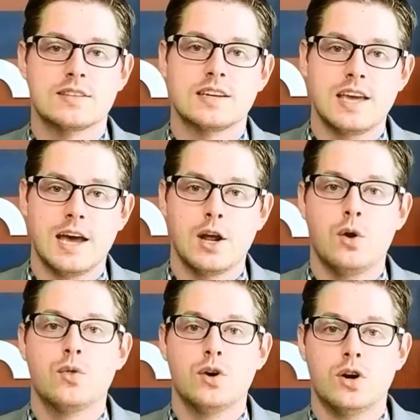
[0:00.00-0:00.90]
the
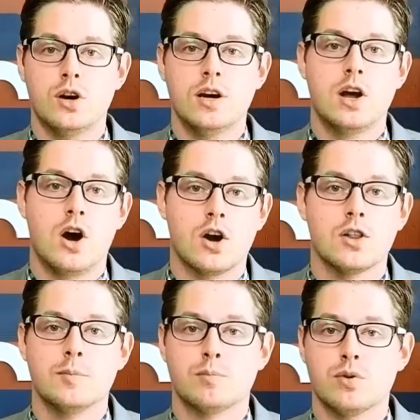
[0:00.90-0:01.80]
ghetto, the hood,
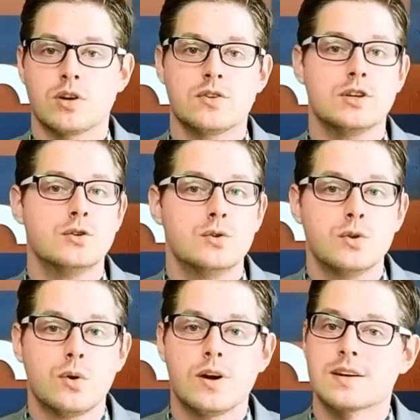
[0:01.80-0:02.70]
Harlem, Brooklyn, New
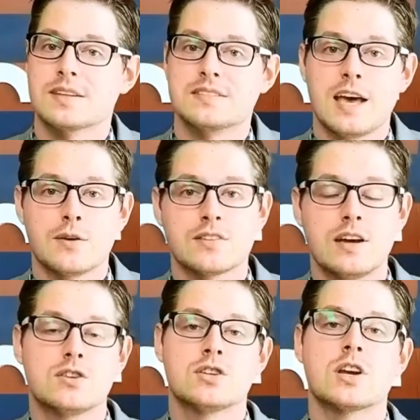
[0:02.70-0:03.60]
York, the South
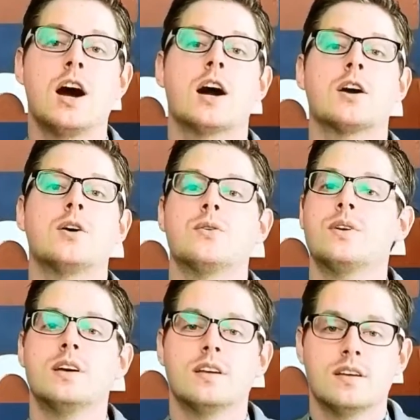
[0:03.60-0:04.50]
Side of Chicago,
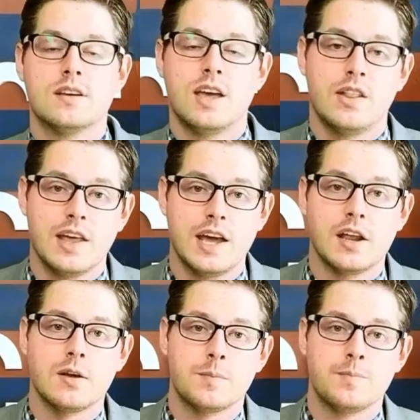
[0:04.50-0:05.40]
Atlanta.